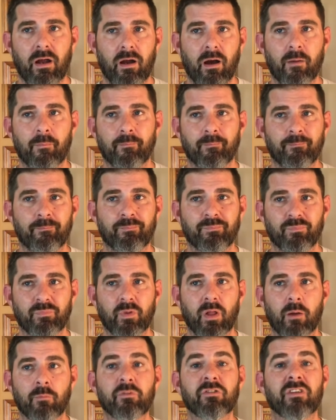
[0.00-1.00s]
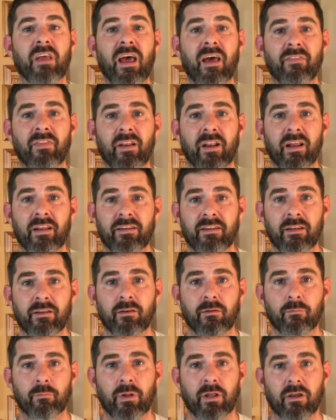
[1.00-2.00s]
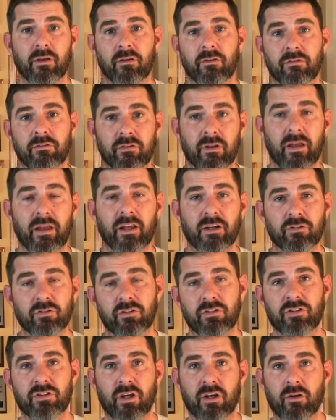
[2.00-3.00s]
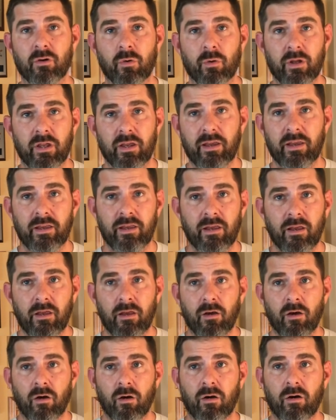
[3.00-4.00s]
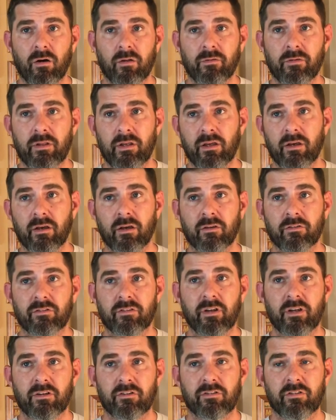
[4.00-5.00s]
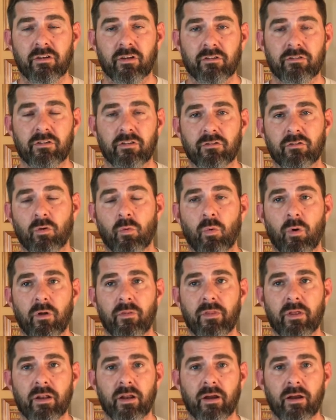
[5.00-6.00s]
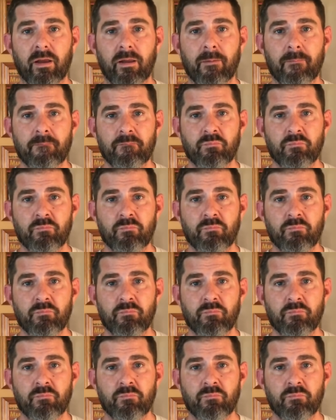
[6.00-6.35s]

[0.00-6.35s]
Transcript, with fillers: I'm I'm sad that I didn't because I actually shot okay on the uh, stage six. It's the one that I